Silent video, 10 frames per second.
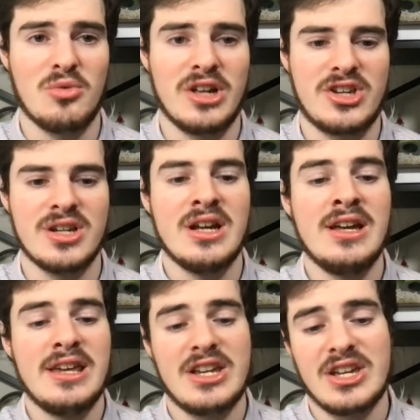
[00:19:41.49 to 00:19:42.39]
which
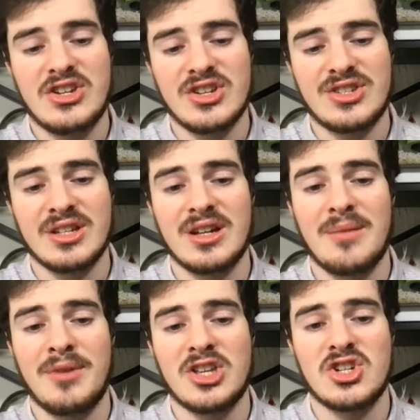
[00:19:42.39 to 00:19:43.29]
is just a
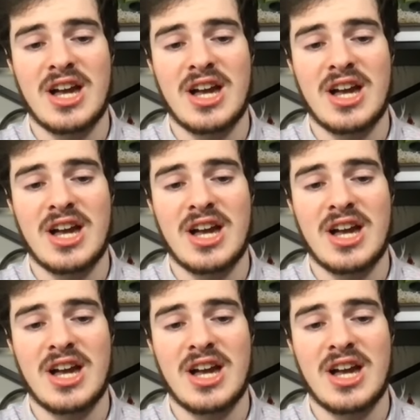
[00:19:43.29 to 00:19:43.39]
much